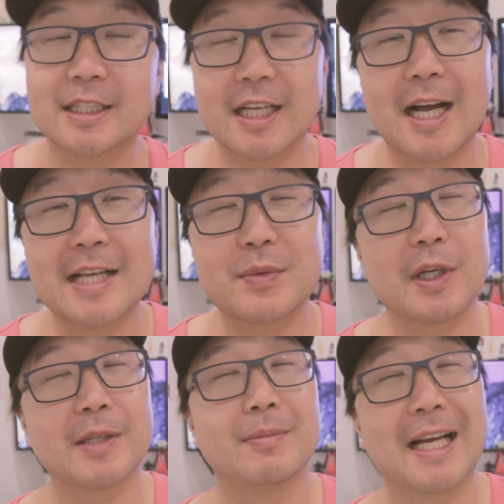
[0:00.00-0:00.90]
Guys,
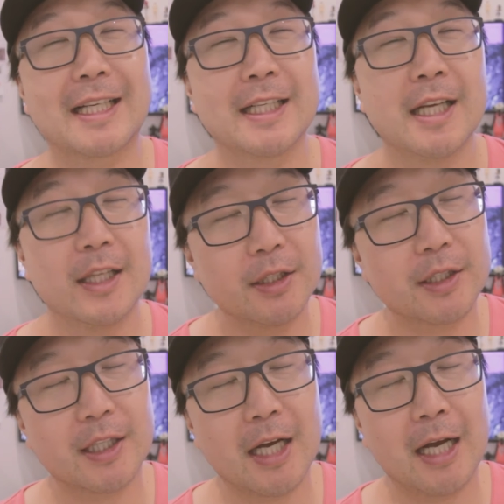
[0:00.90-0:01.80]
welcome back.
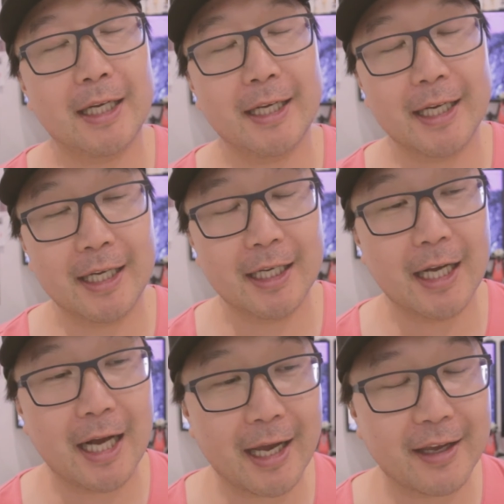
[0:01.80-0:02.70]
Look, I,
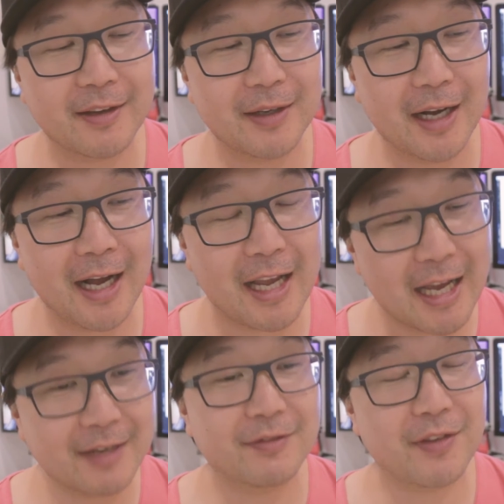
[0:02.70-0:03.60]
uh, I, I
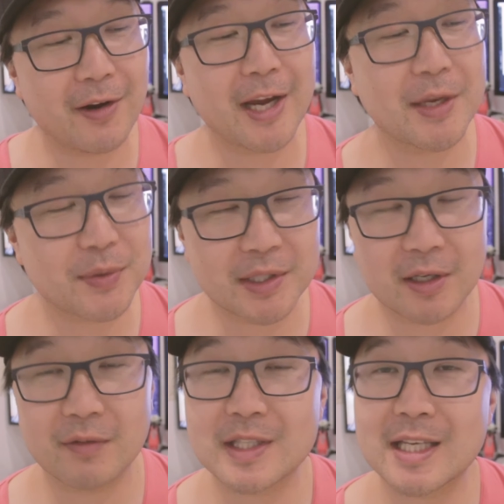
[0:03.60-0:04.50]
had a very
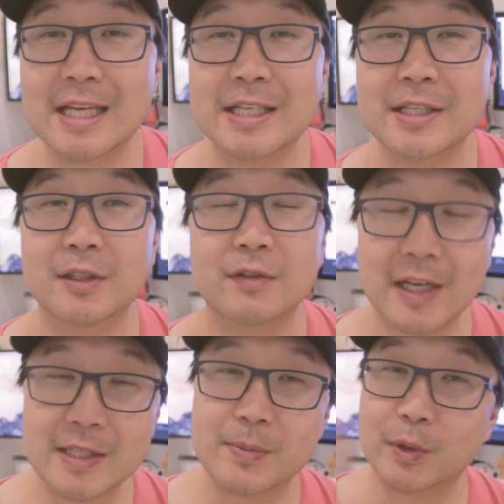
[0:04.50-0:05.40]
interesting conversation on
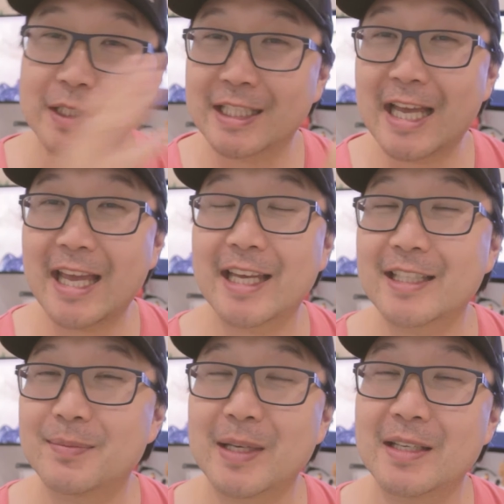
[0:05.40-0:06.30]
Facebook today.
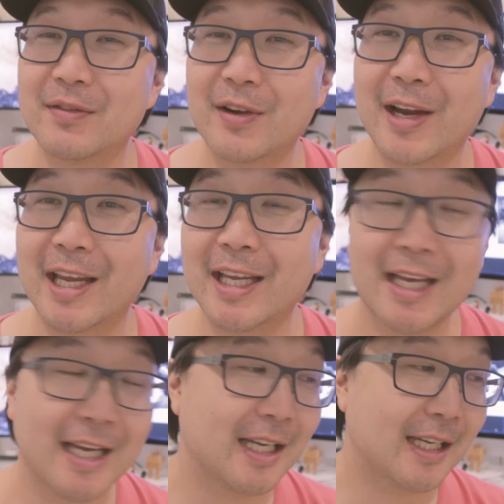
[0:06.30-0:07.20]
It's been a very
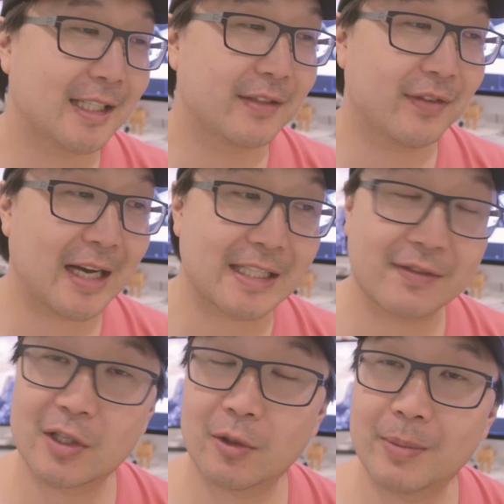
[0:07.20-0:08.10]

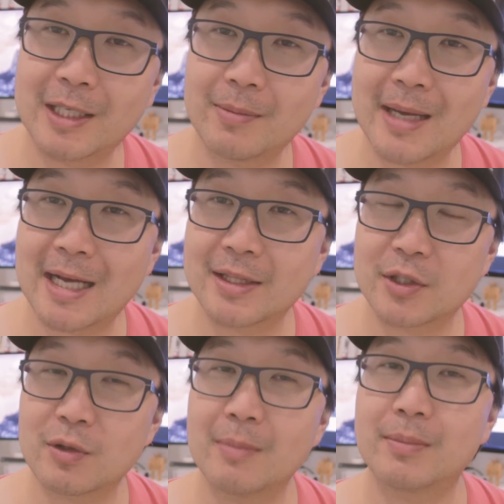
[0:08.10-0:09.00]
divisive topic about
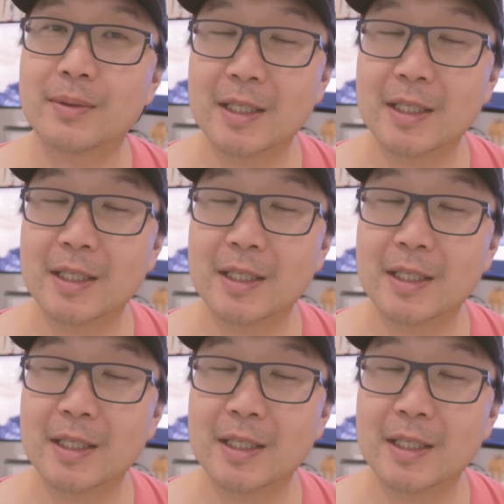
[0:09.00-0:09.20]
the Trump